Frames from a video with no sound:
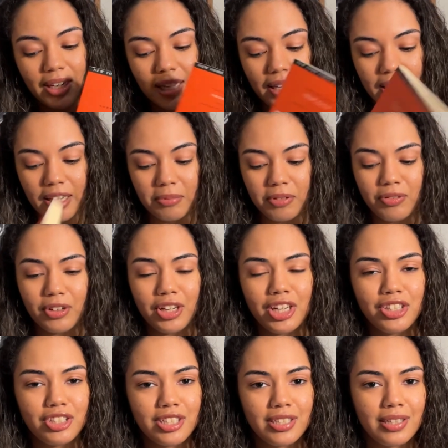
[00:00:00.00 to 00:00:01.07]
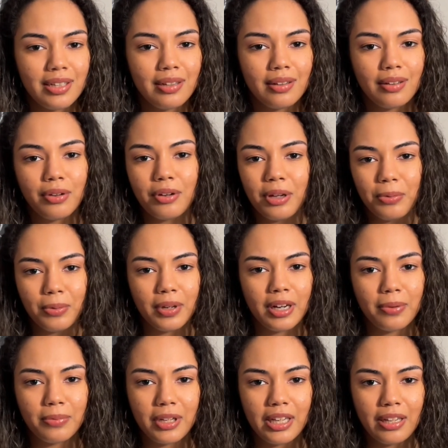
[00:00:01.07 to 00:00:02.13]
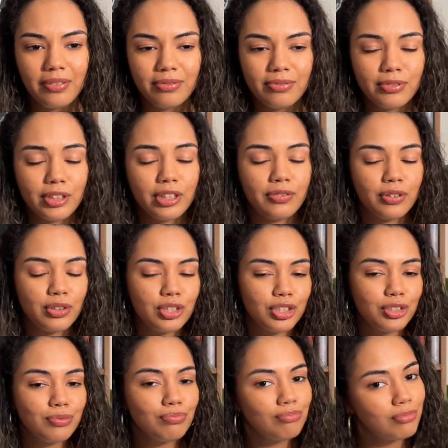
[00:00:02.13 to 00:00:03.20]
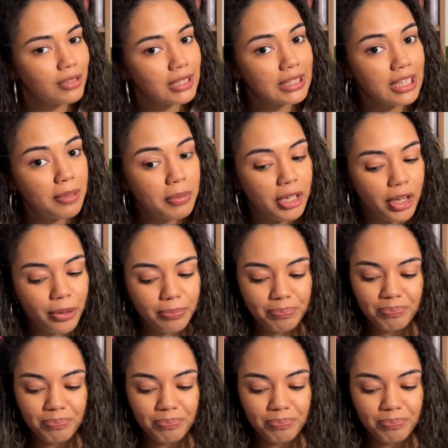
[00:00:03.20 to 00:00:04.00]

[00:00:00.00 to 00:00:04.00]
If you're interested in knowing what I'm reading for devotional, just let me know.